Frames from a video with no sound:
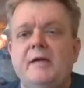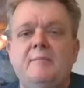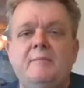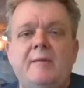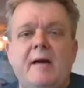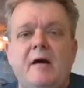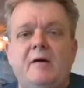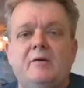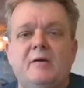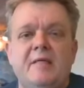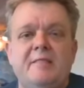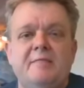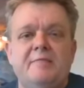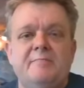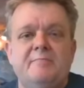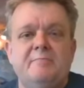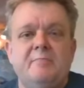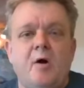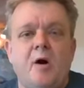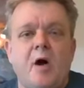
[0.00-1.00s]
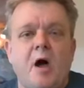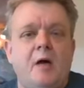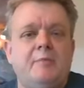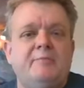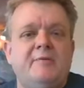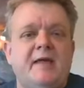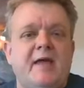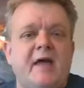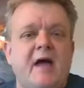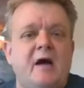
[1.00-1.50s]
about
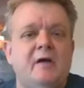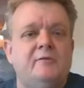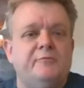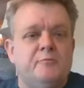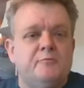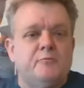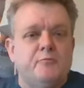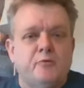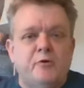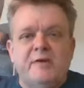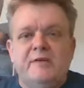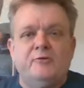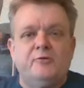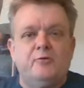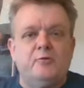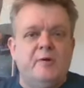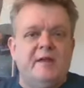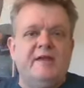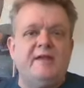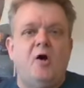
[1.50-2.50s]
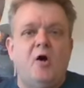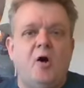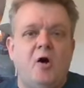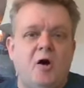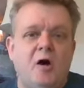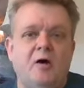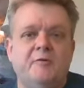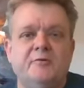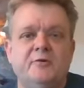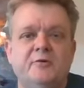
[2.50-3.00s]
opting out from pre-screened
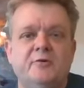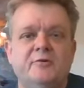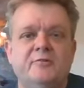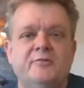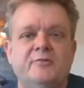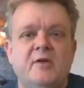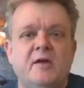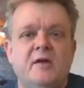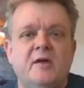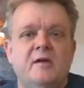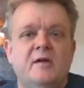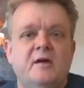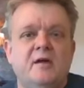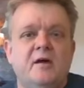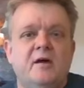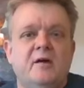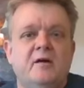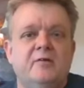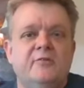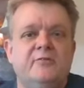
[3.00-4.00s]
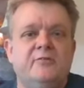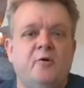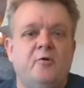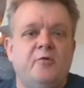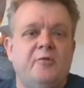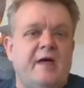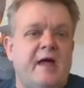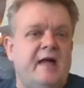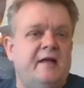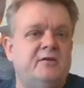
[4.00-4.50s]
offers
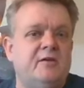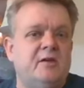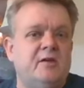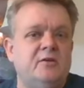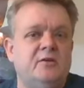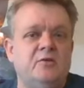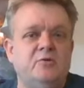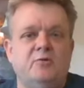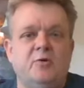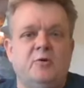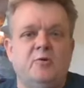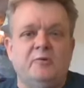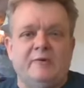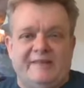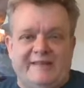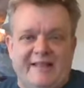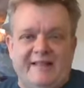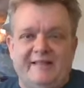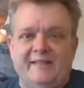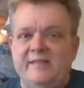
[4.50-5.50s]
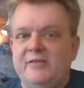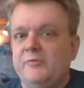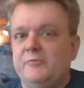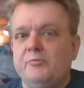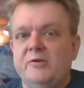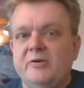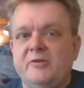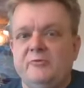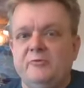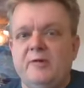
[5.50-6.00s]
so that you don't get these
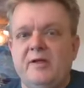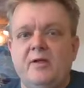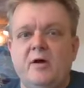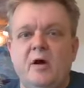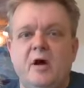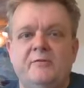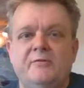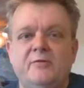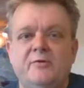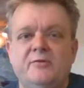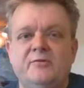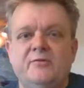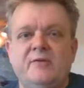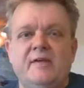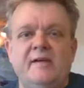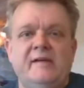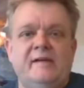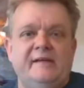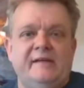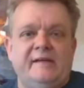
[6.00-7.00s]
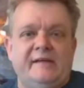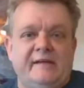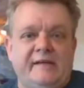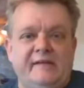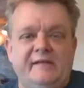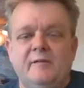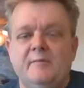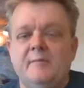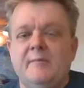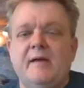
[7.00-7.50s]
pre-screened offers
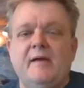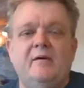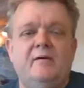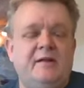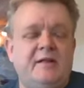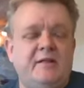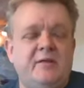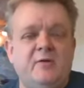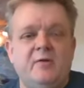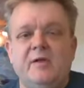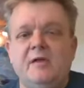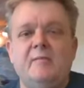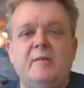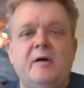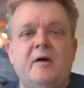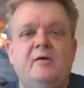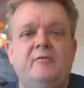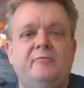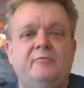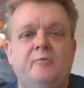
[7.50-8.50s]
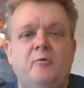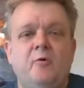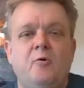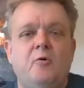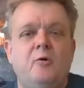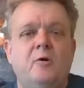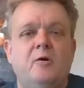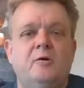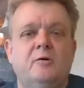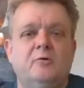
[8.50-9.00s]
in the mail and in your email
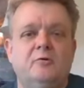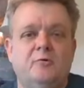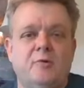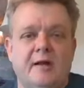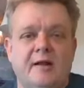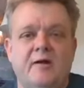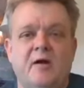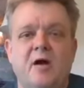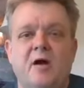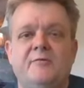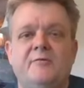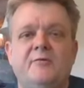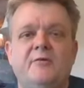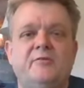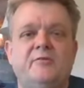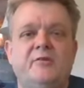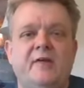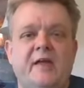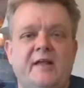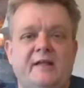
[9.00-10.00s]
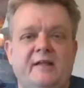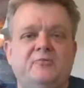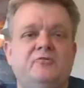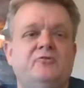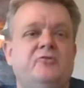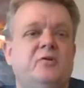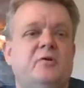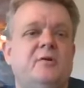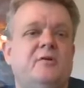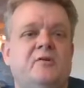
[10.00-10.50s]
for credit offers and
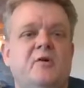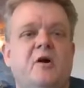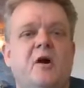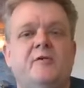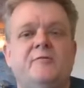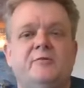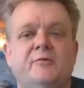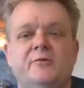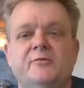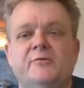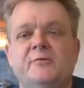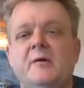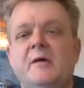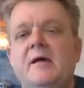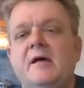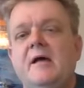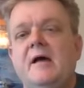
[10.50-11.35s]
insurance offers.